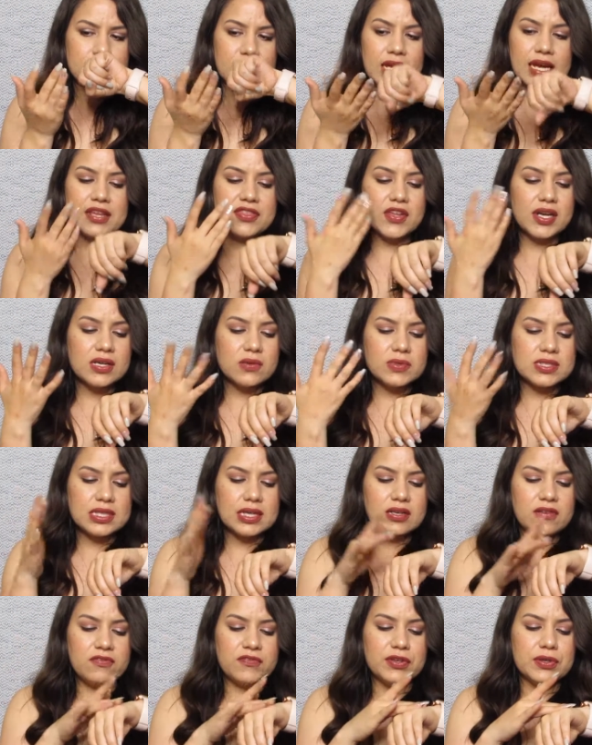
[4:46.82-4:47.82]
I thought it was
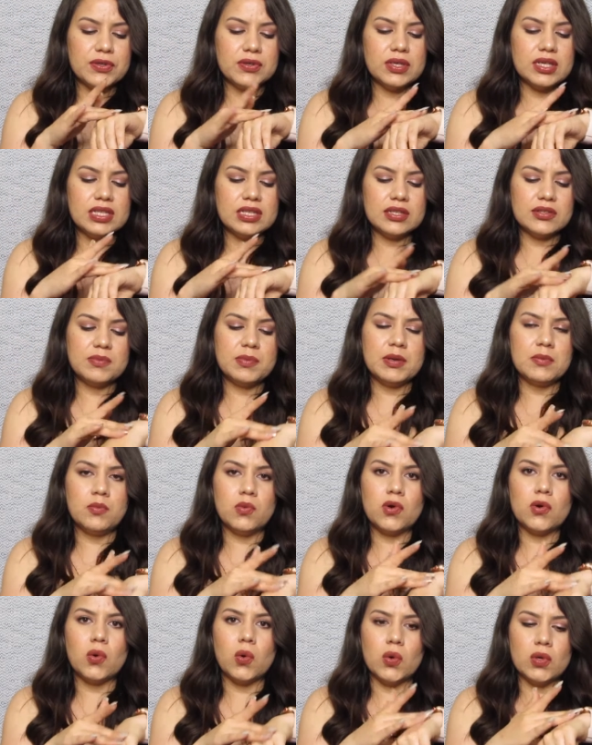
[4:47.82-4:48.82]
going to feel a little bit
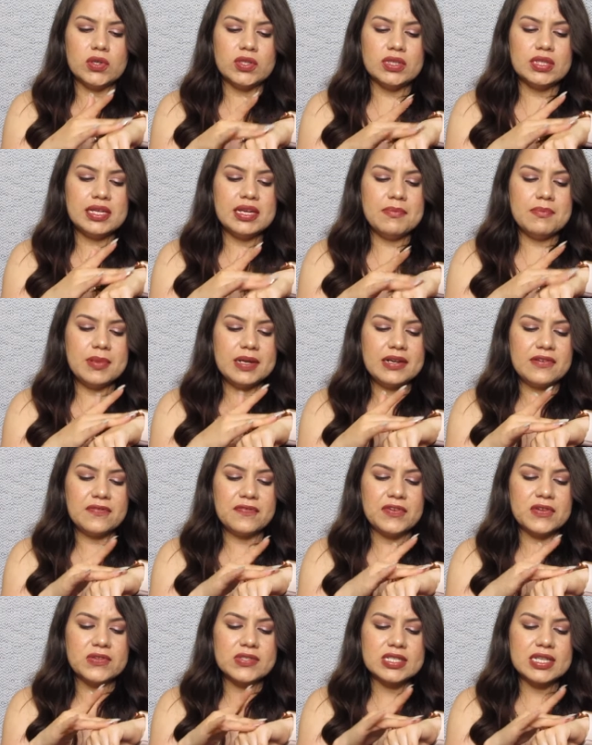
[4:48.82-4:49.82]
more oily, but it
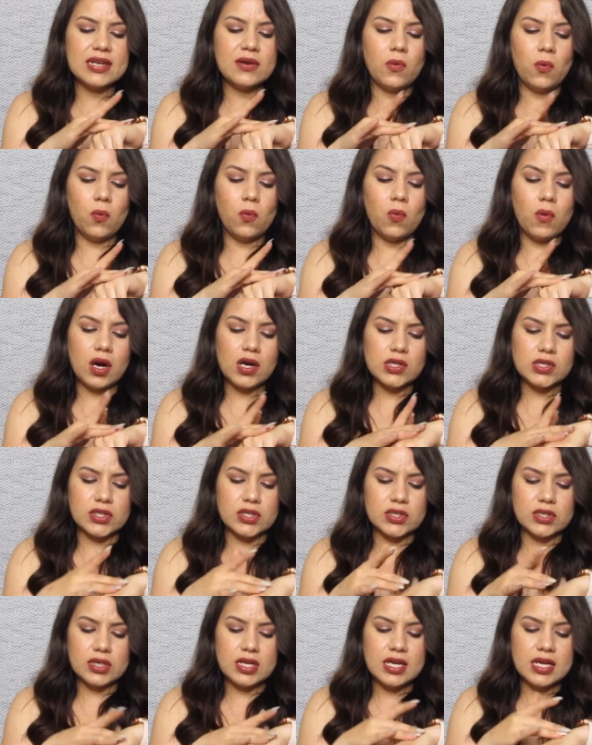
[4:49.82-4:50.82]
feels like
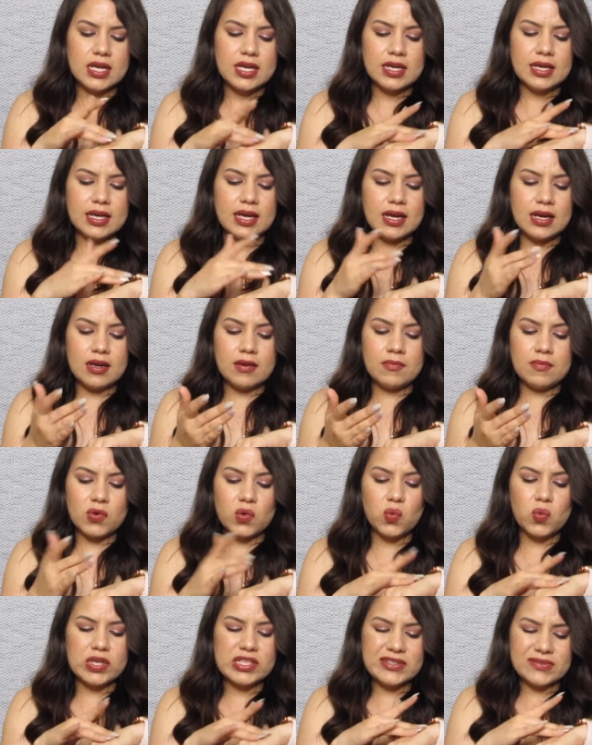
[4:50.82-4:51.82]
water um
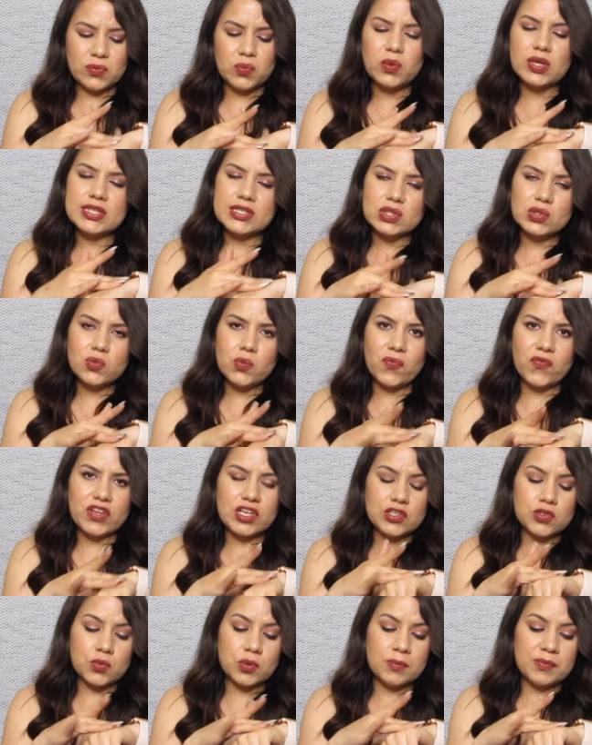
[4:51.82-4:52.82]
when once you
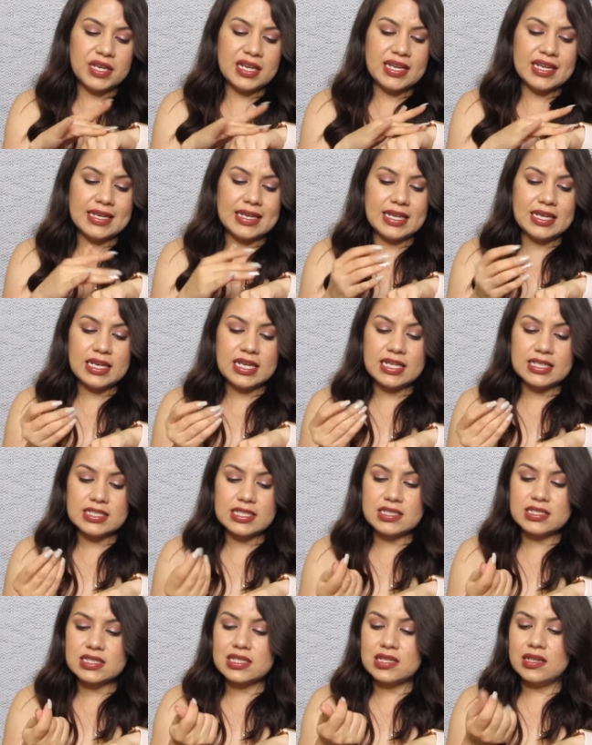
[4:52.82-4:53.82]
finish rubbing it in it
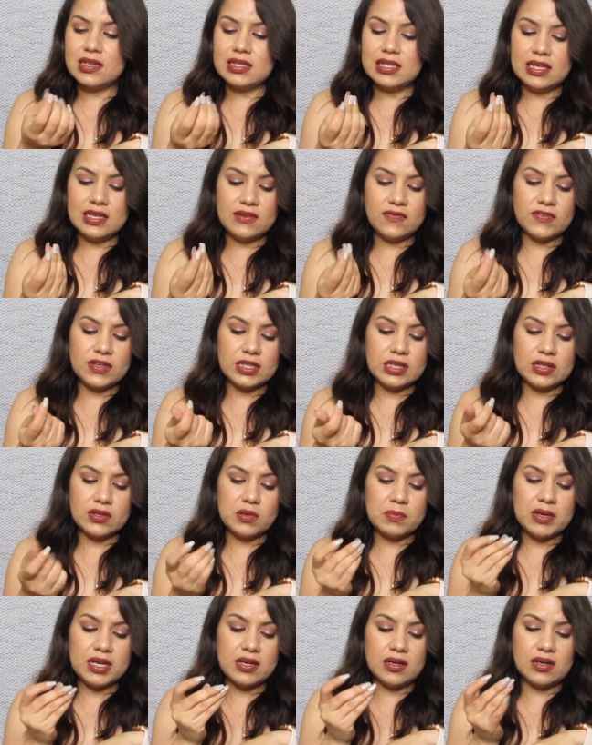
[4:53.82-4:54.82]
does leave a little
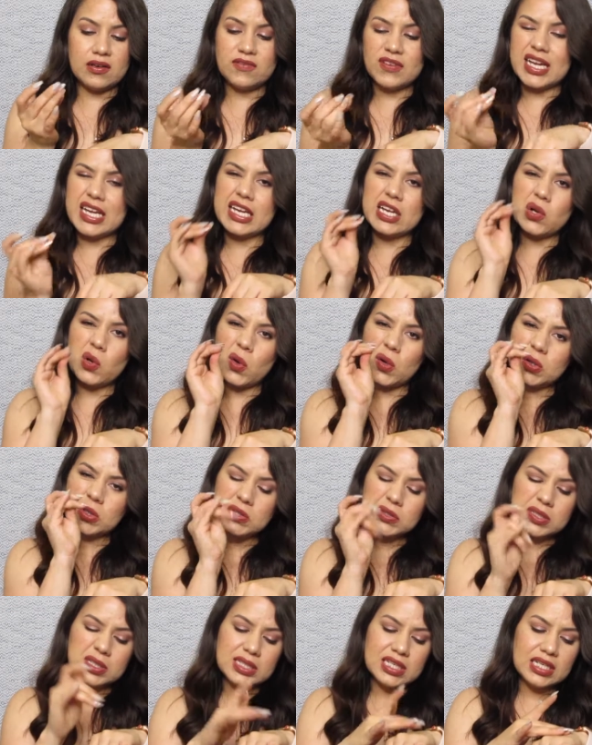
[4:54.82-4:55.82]
bit of like an
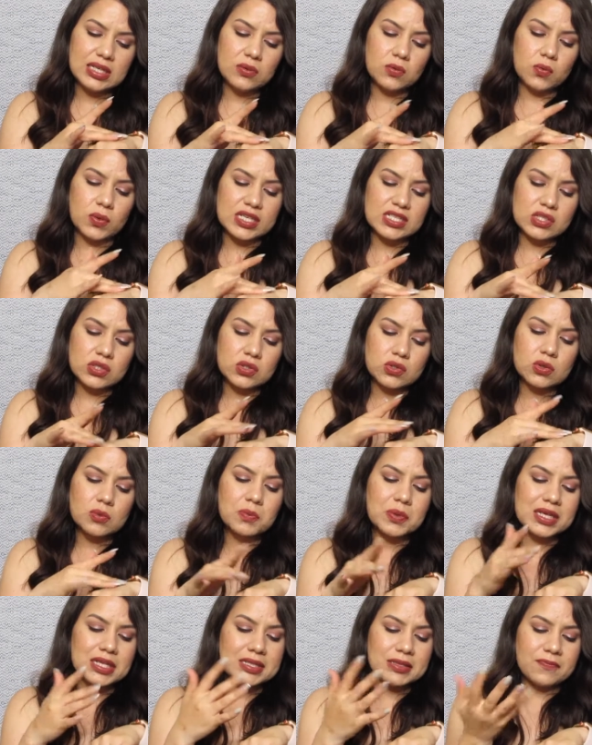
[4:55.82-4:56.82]
oily residue
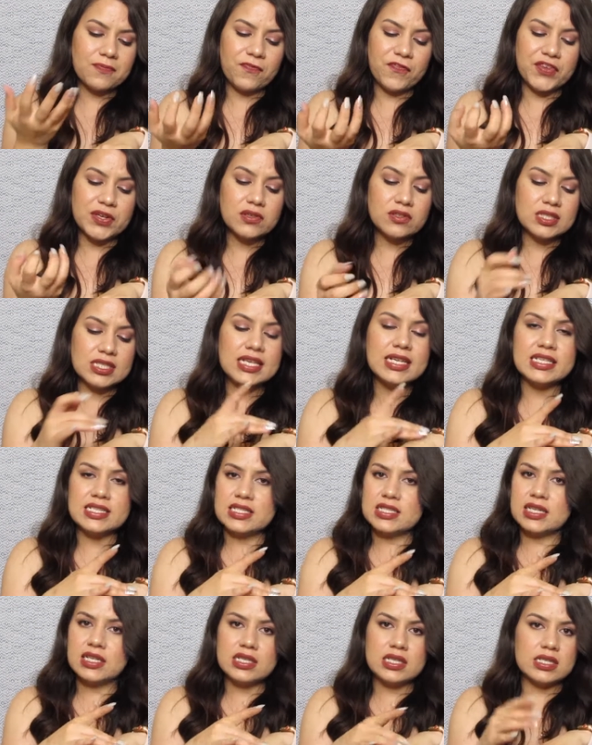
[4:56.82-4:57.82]
but it feels like
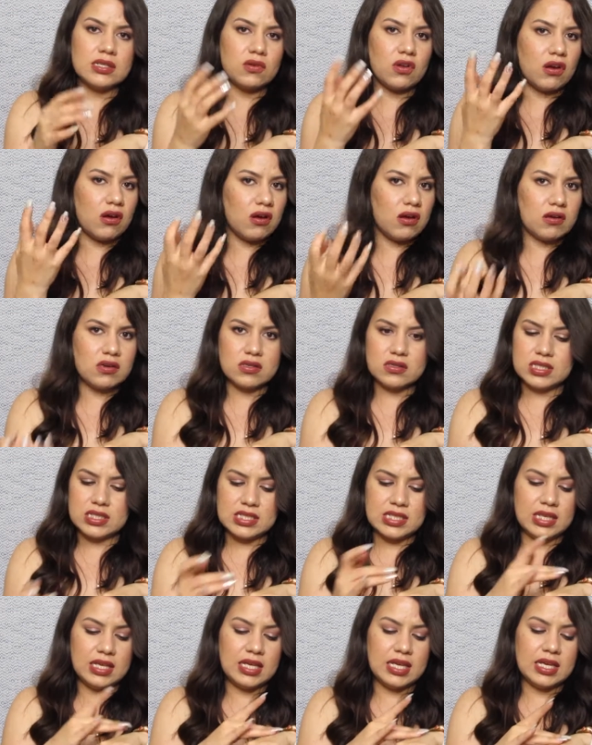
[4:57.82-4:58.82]
it's gonna all
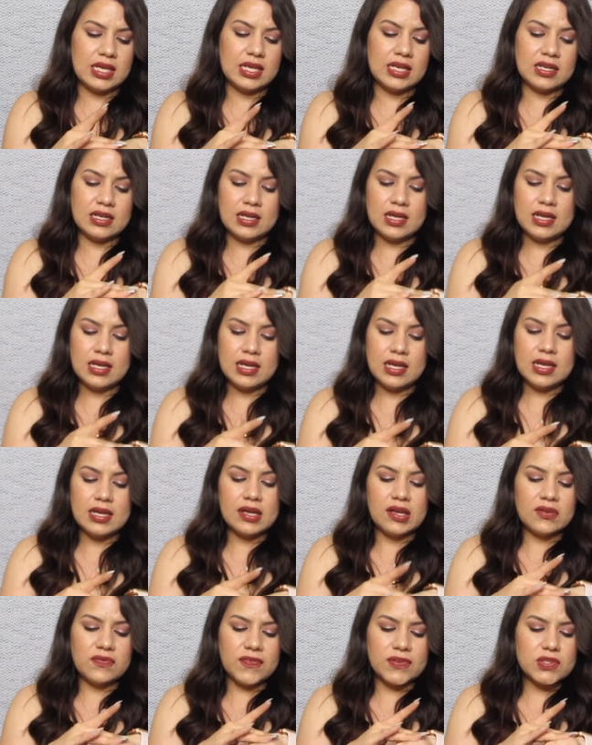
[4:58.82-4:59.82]
sink in
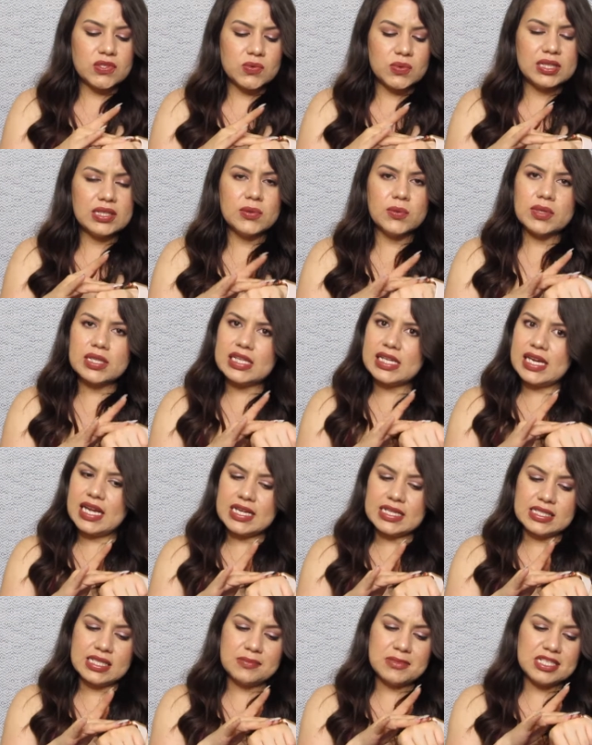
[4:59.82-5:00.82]
it feels really really
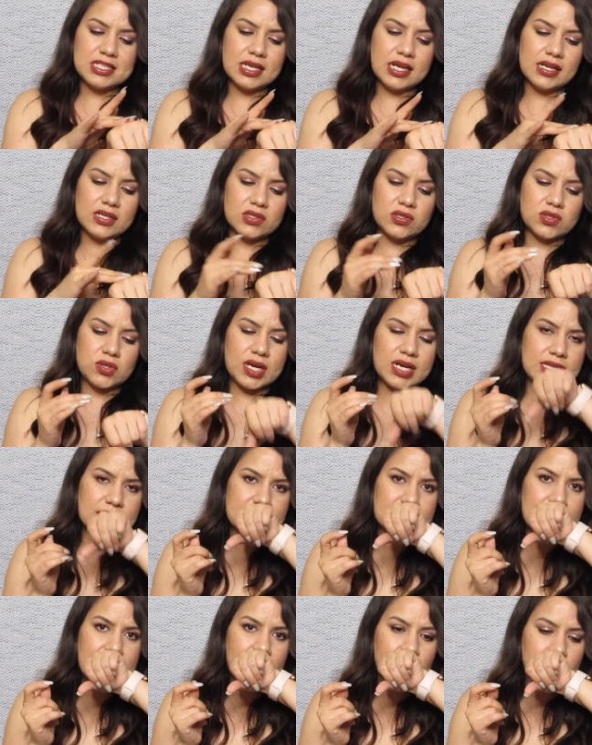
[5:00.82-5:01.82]
nice i'm excited to try
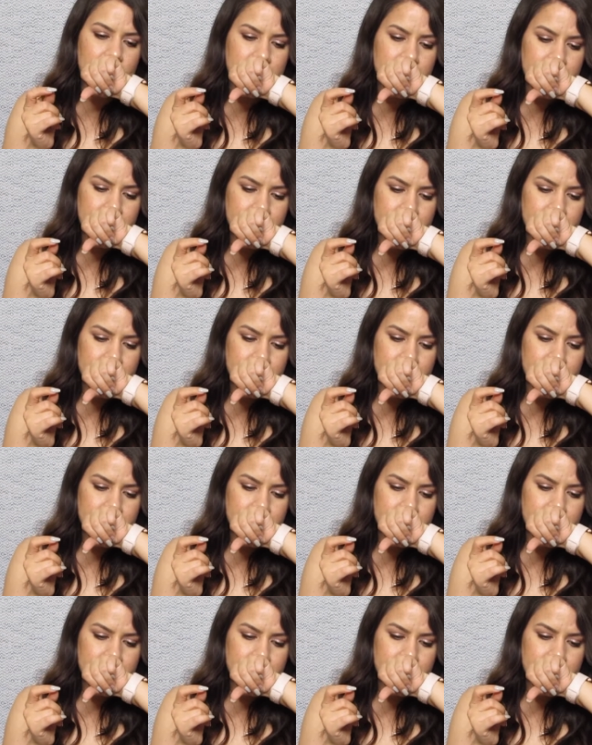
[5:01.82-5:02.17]
this out